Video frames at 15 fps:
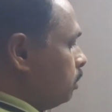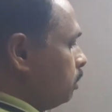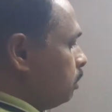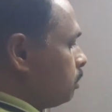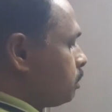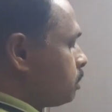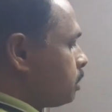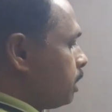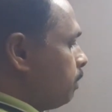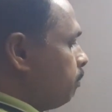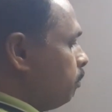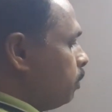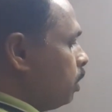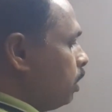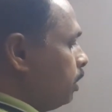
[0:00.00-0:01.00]
stem
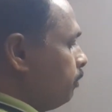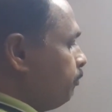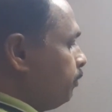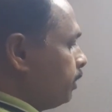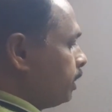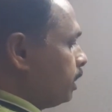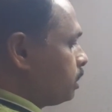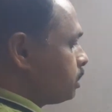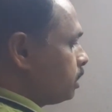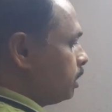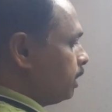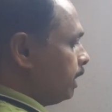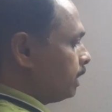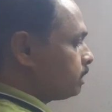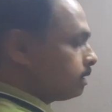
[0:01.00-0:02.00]

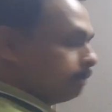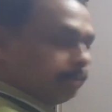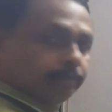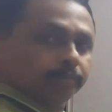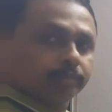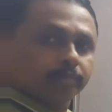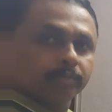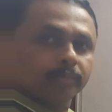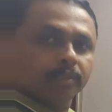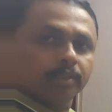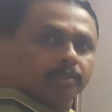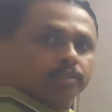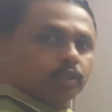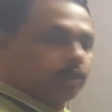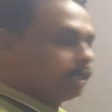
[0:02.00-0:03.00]
modification, SM
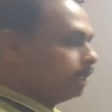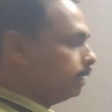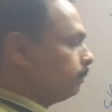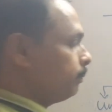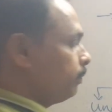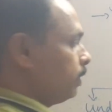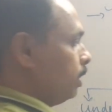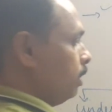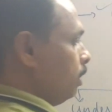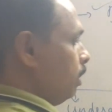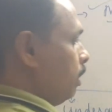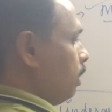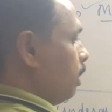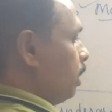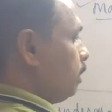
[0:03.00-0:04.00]
shortly.
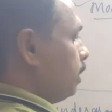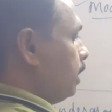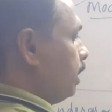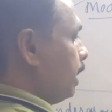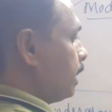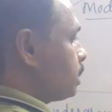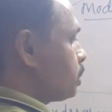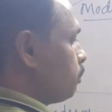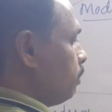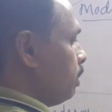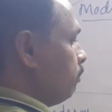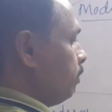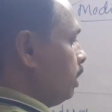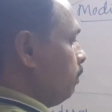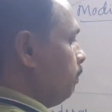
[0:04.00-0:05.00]
The next one
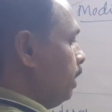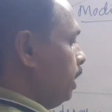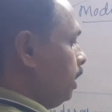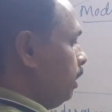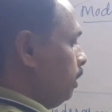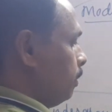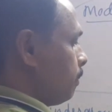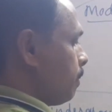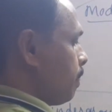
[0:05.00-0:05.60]
will be